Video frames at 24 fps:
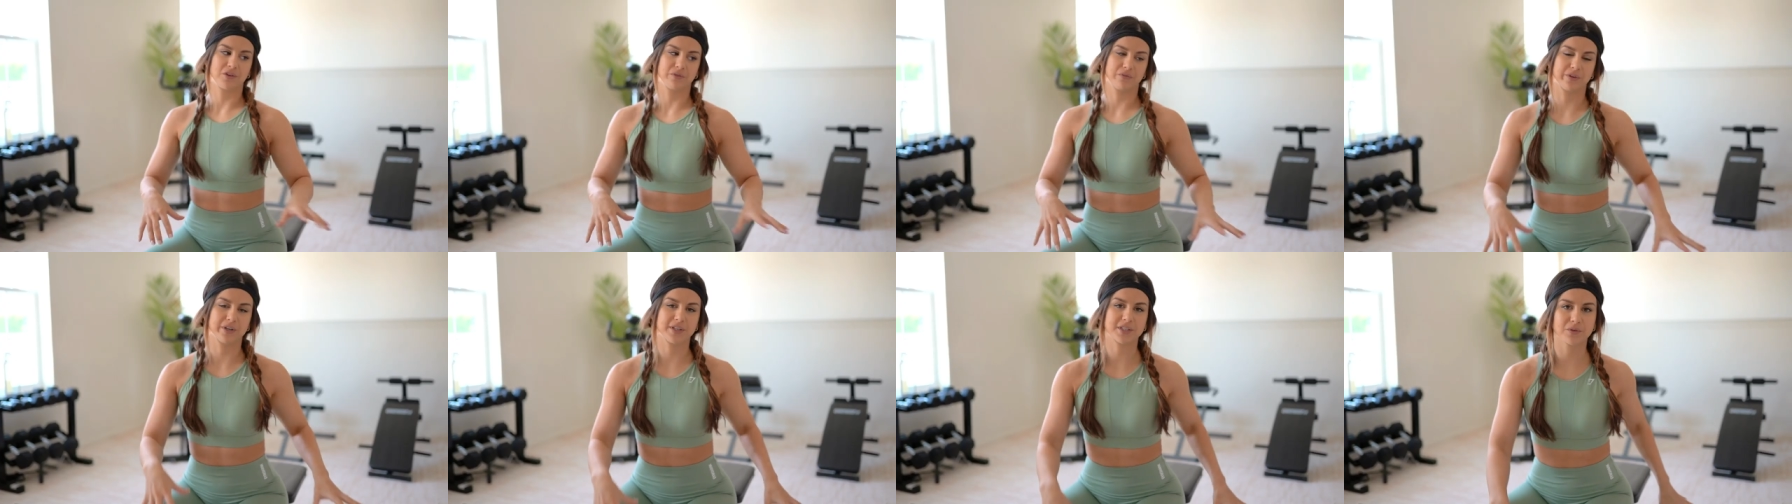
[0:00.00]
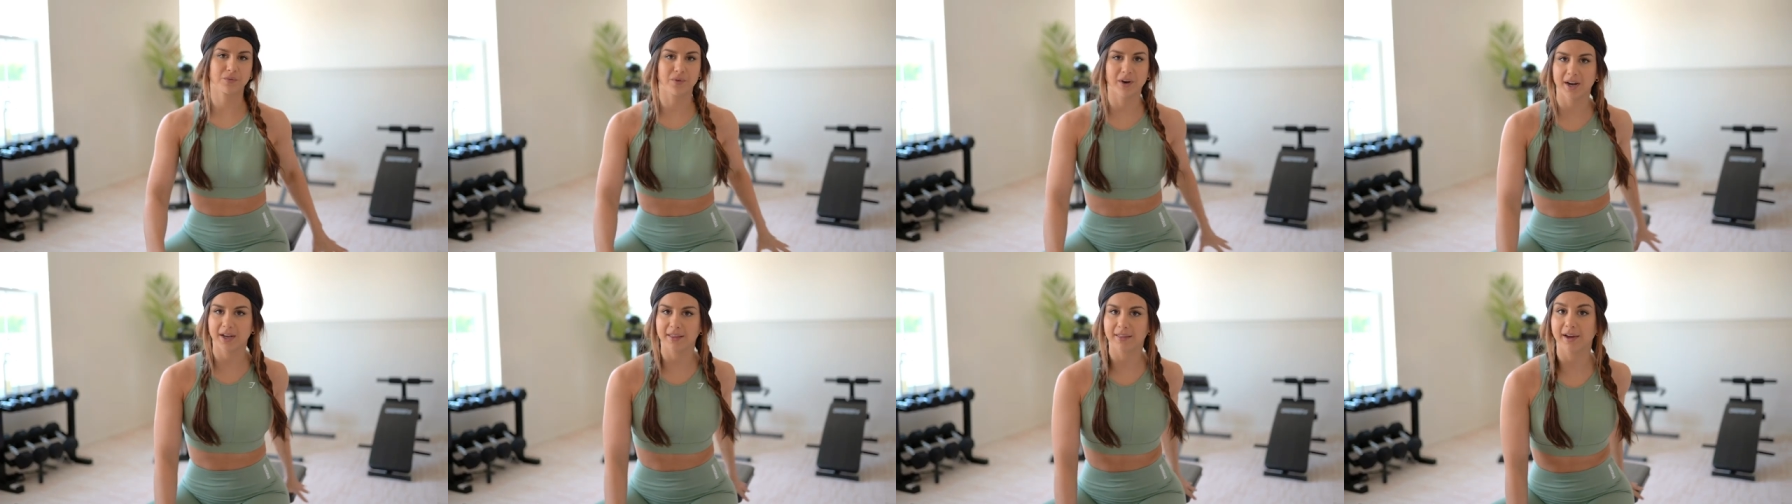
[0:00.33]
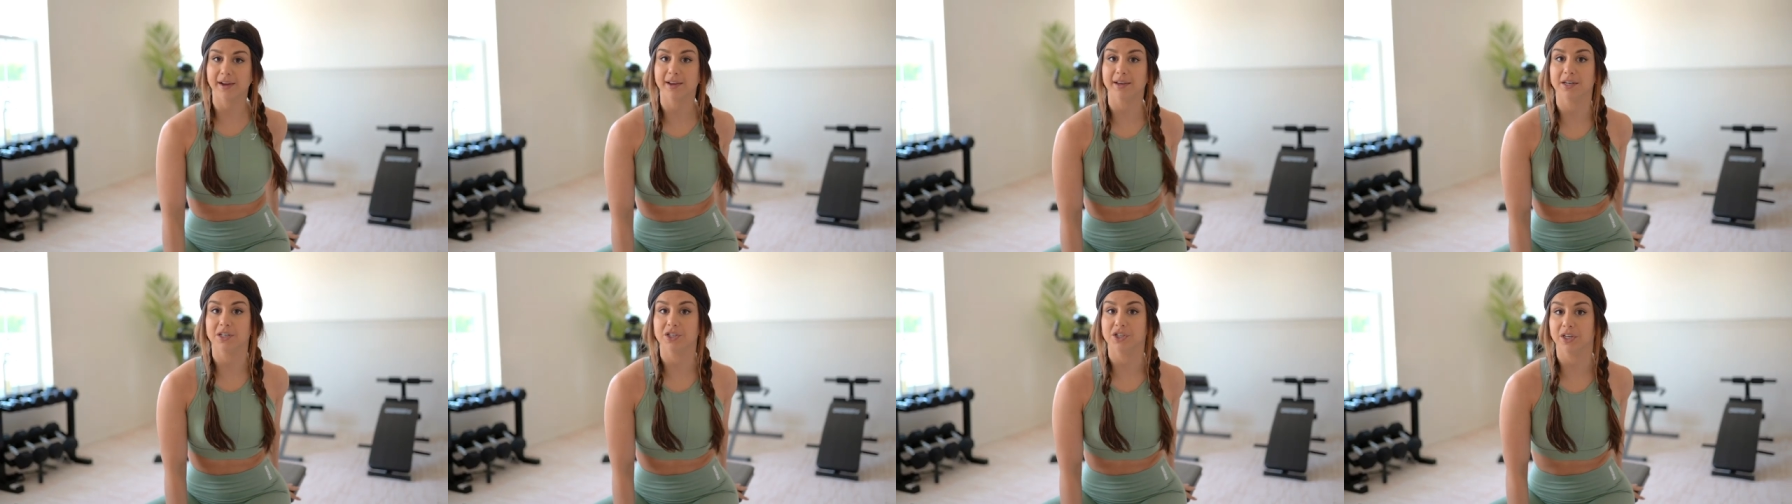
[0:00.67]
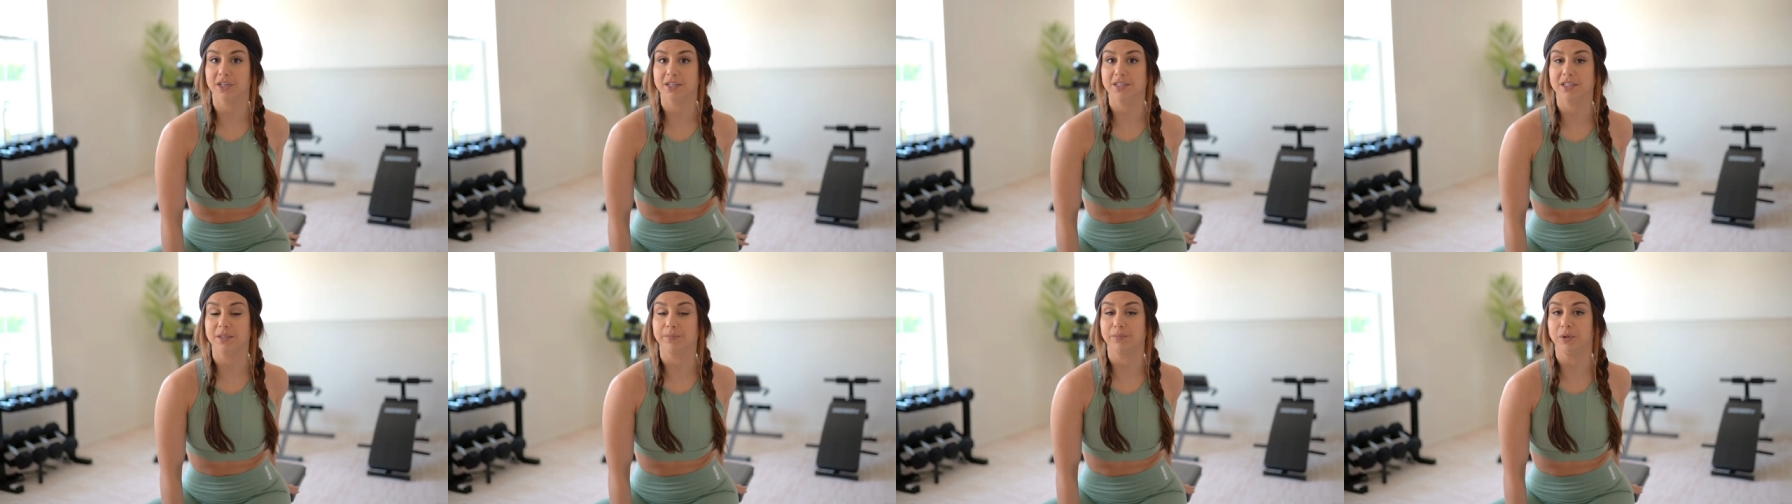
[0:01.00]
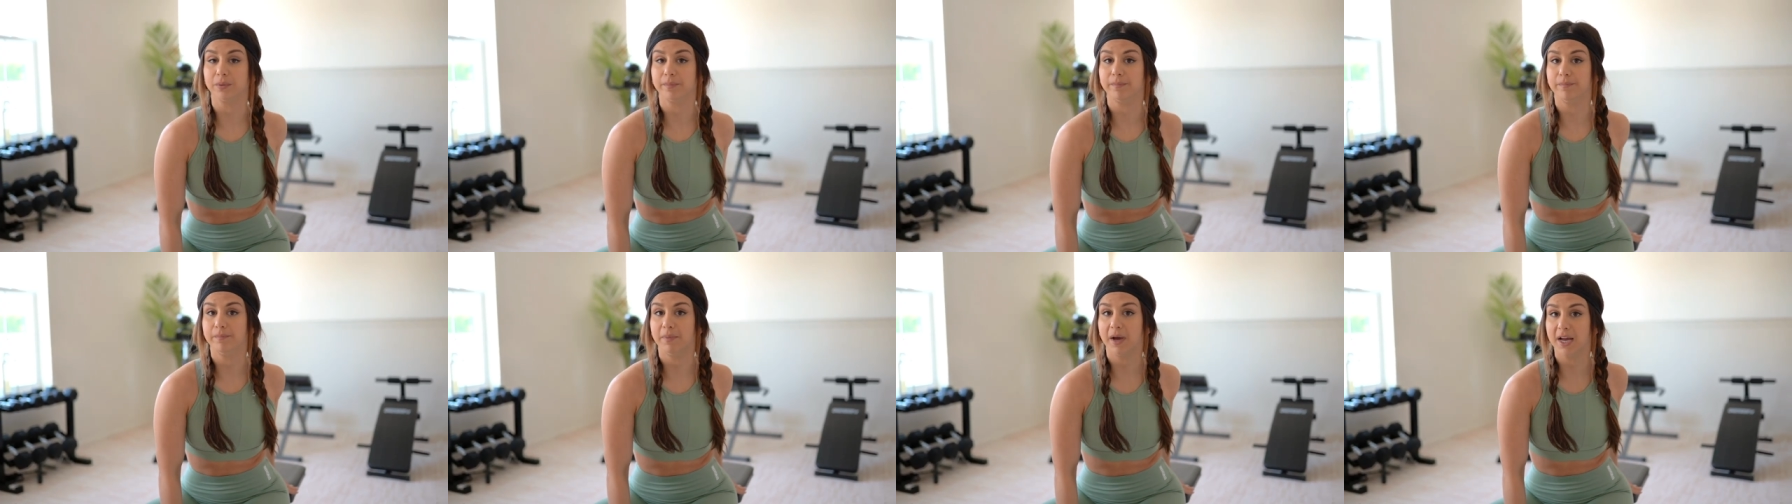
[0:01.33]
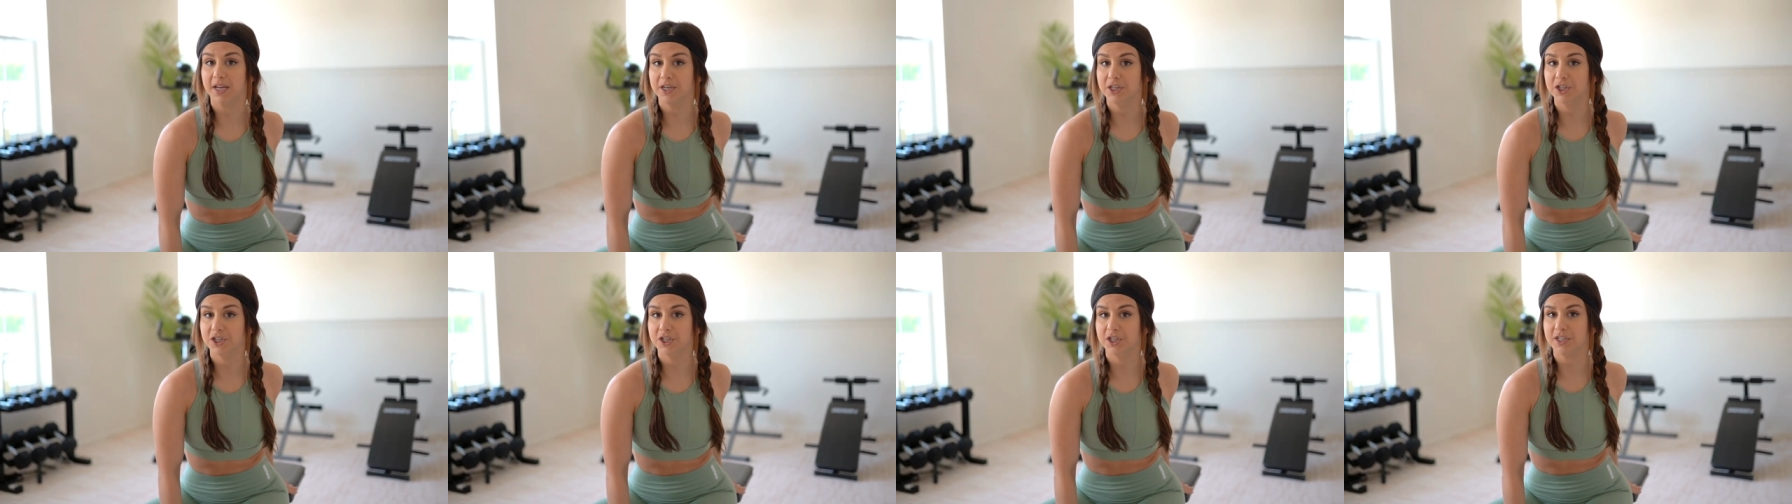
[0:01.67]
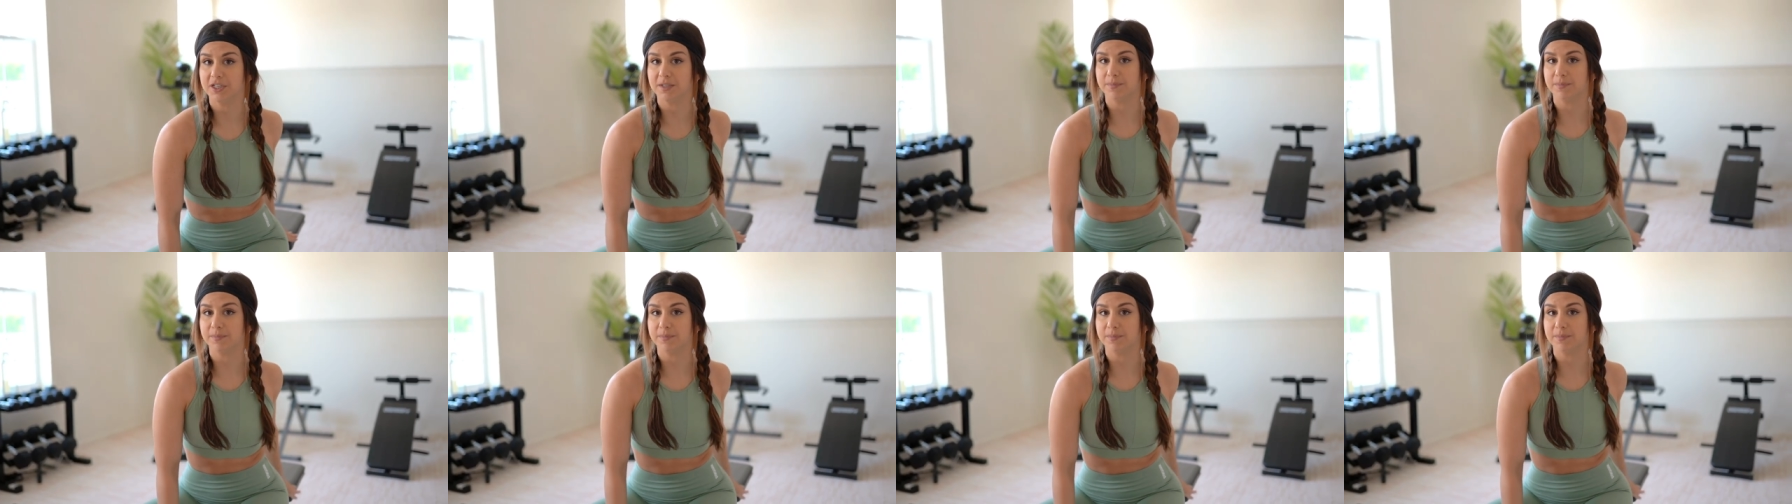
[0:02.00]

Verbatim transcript: The reason why I like an adjustable bench